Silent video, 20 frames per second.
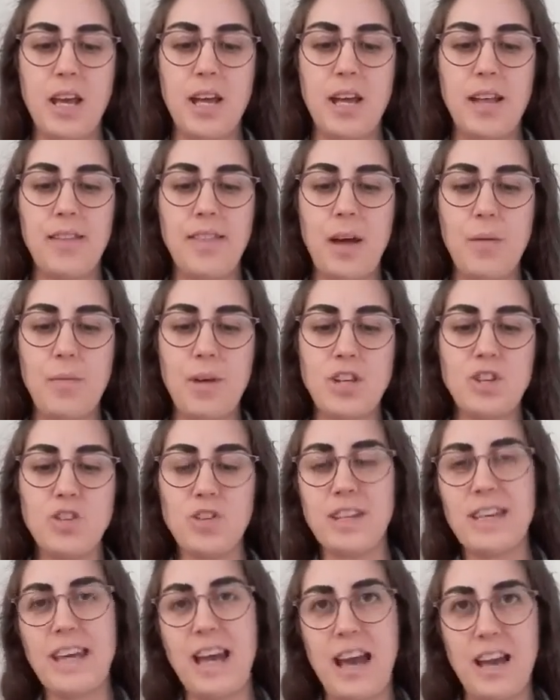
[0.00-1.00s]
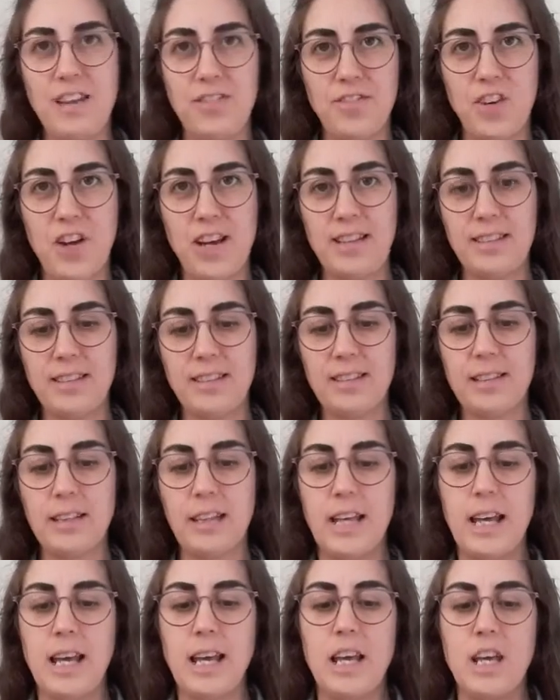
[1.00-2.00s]
That way you can get advice.
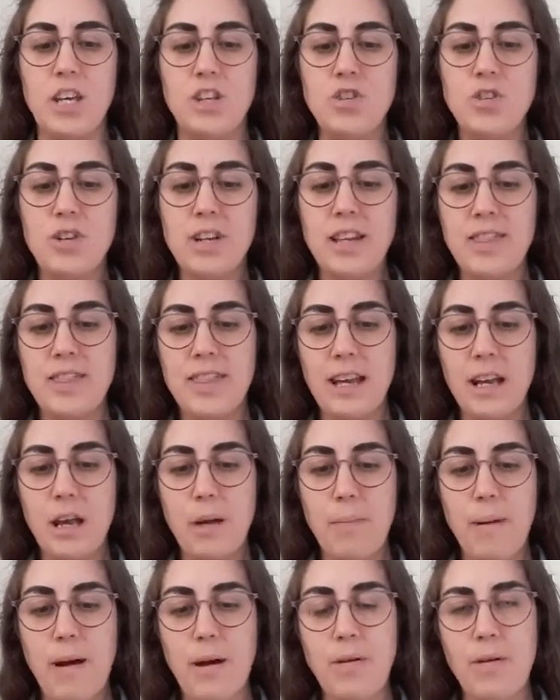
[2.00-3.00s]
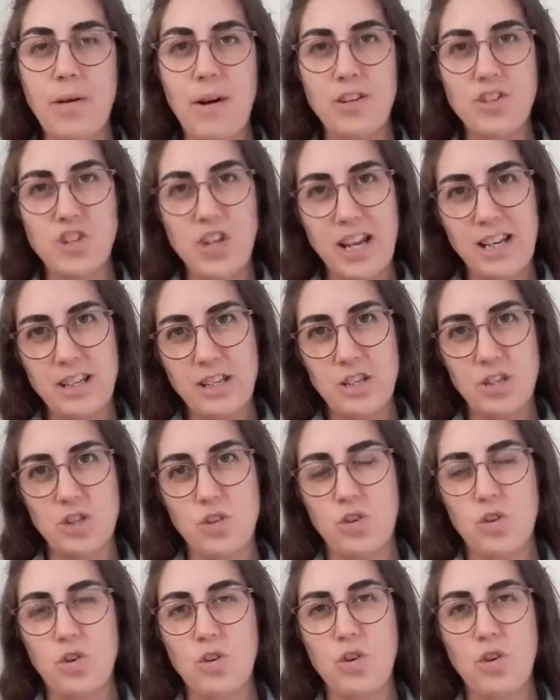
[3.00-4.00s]
You can think about changing
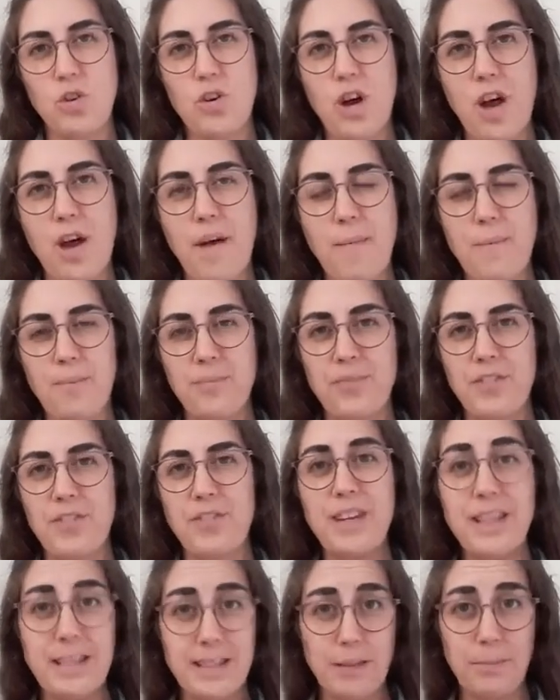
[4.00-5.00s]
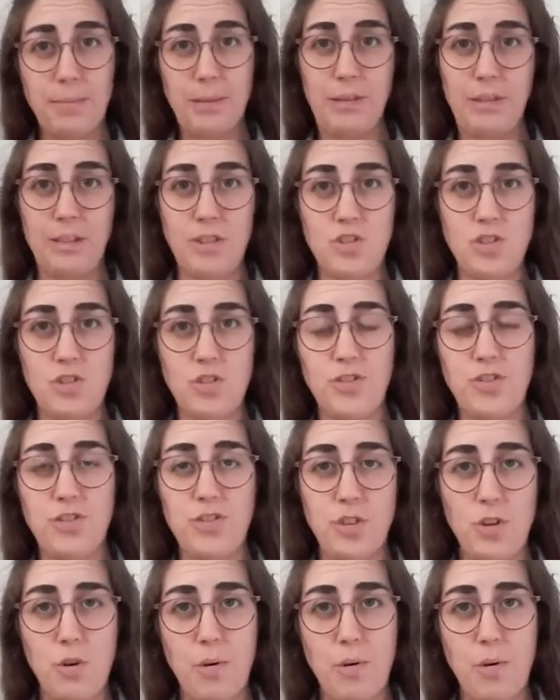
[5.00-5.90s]
your feeding position for your